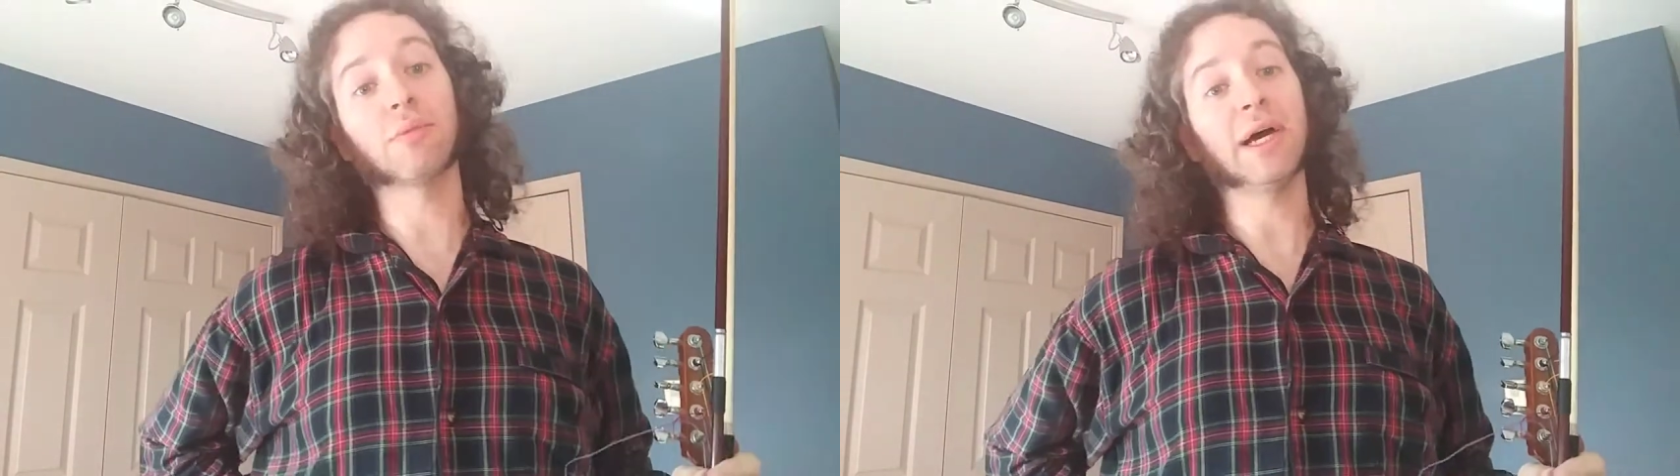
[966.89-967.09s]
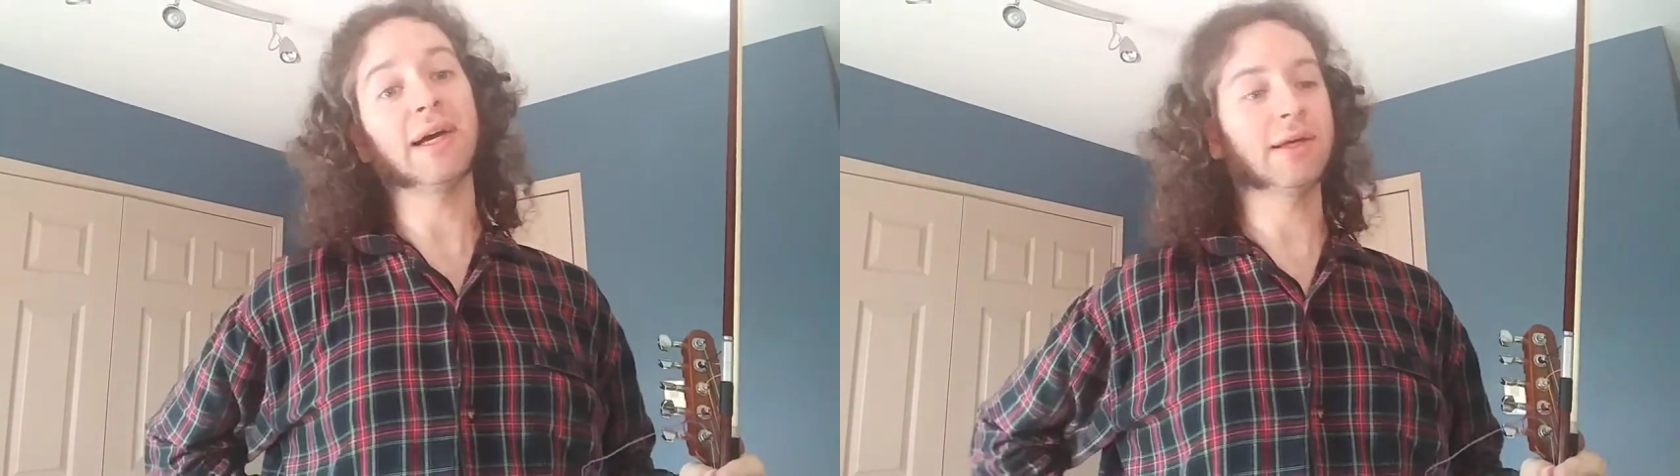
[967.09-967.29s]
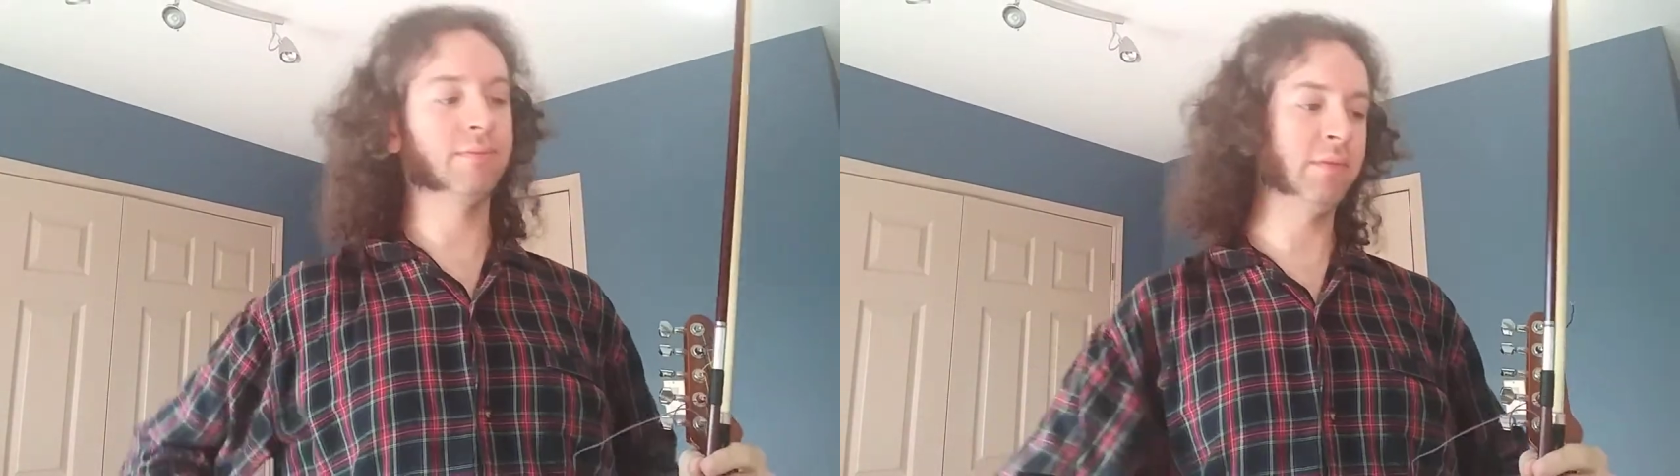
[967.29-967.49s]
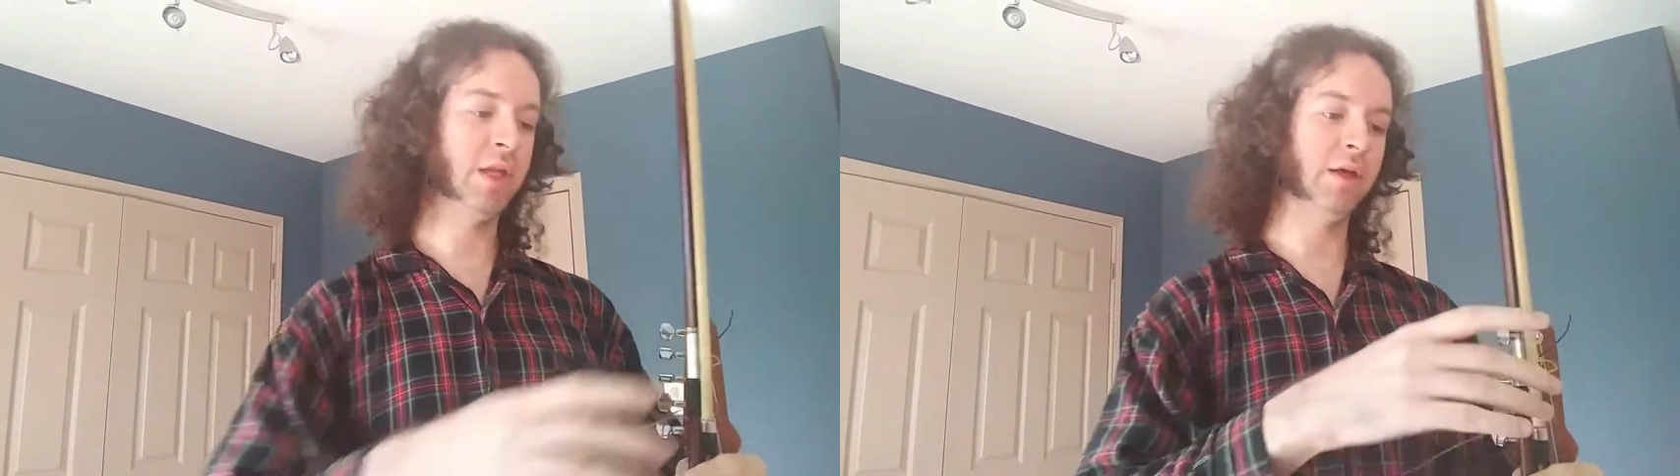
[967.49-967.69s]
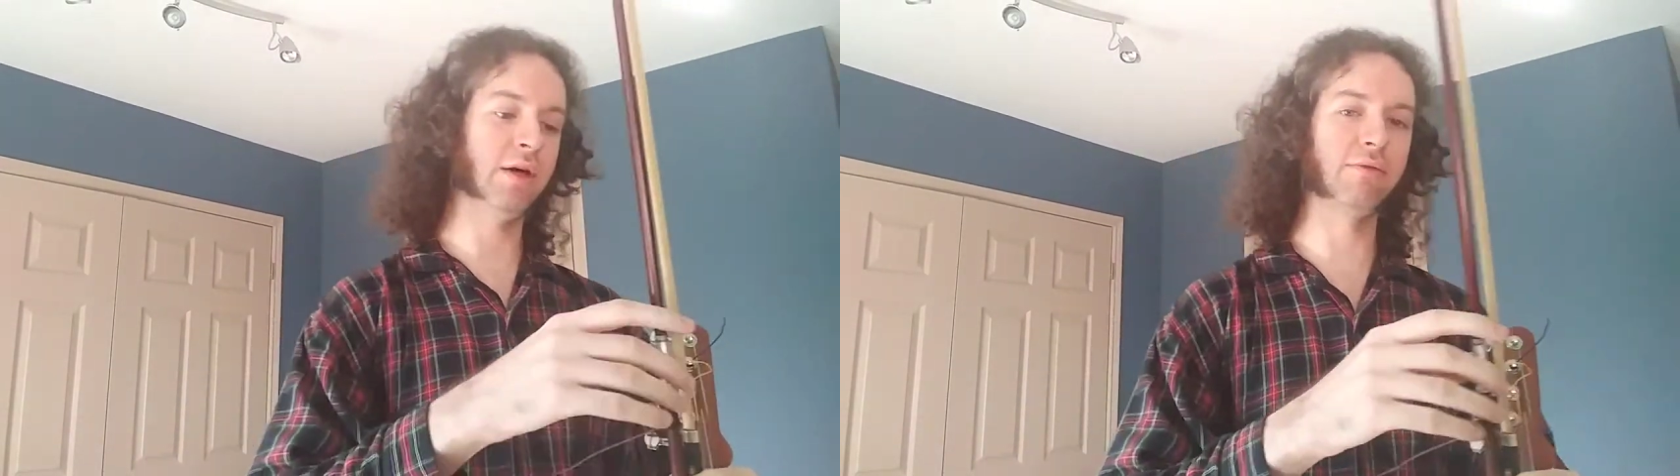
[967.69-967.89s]
back,
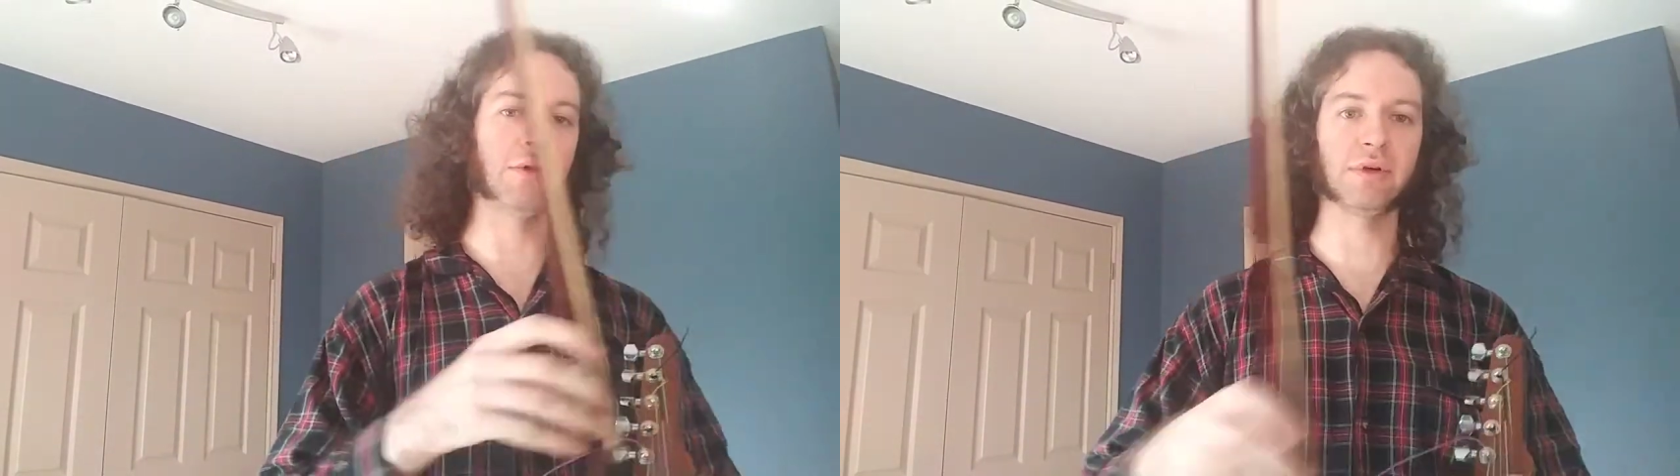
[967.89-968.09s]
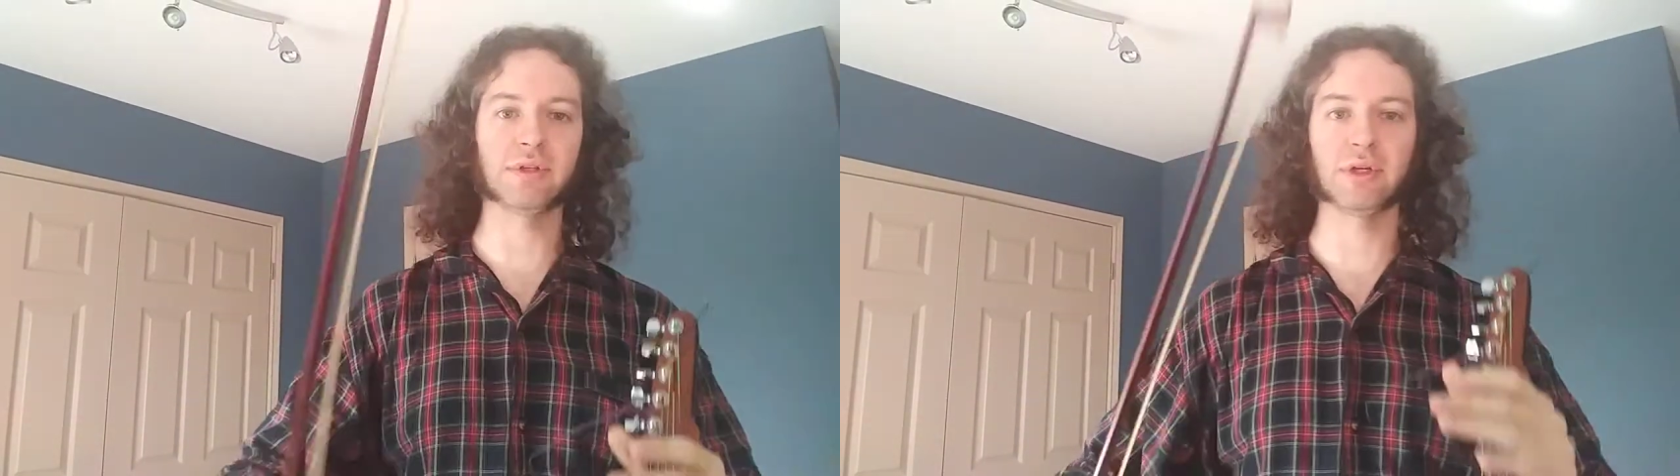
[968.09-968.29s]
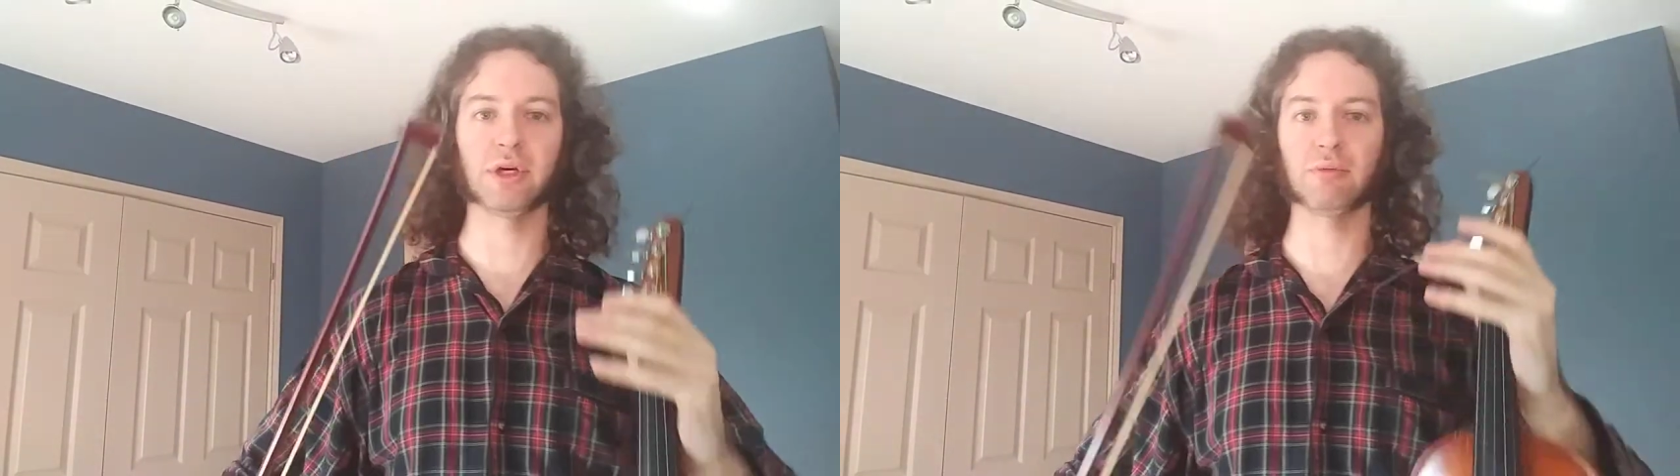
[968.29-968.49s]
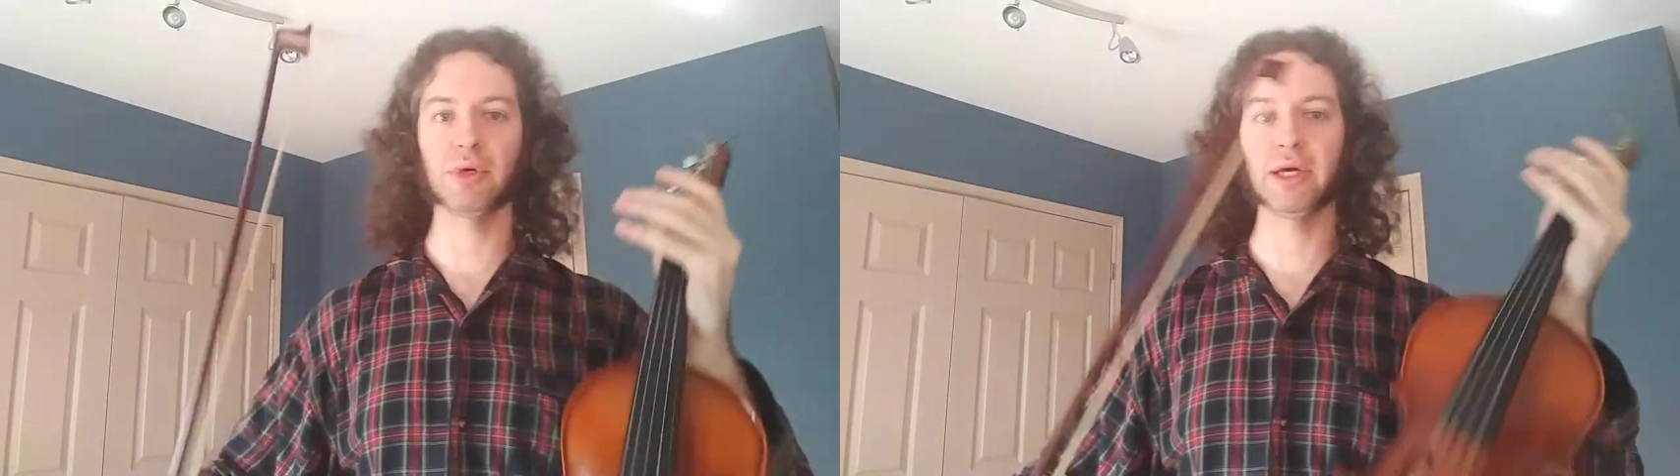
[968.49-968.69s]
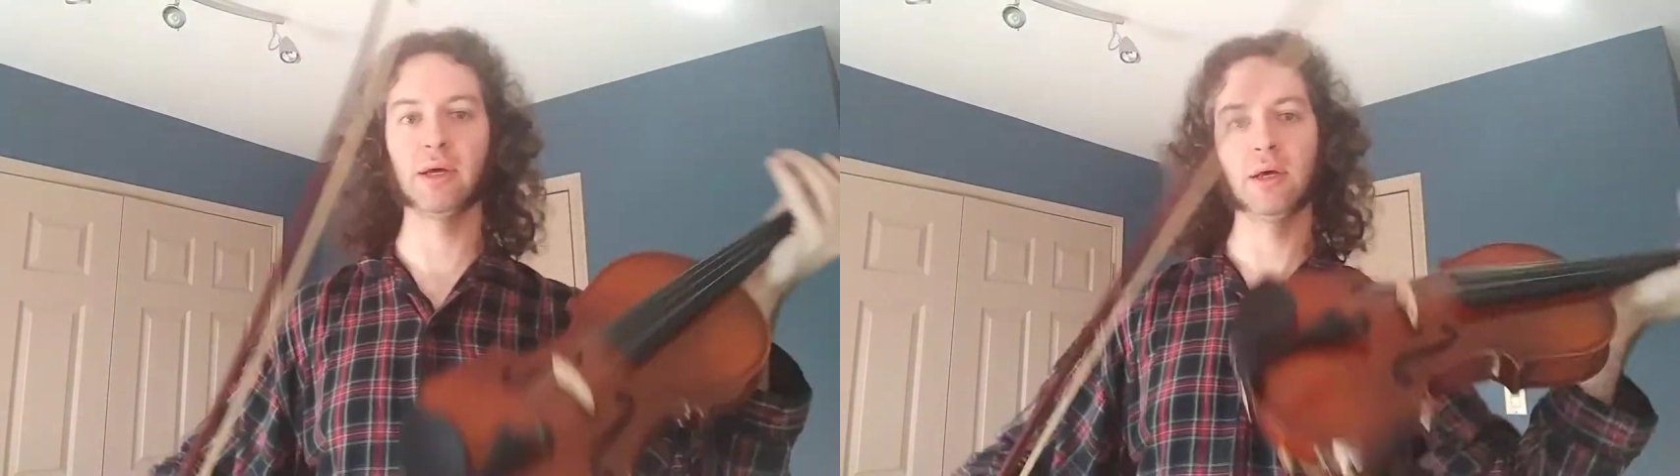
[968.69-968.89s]
I'm focusing on my,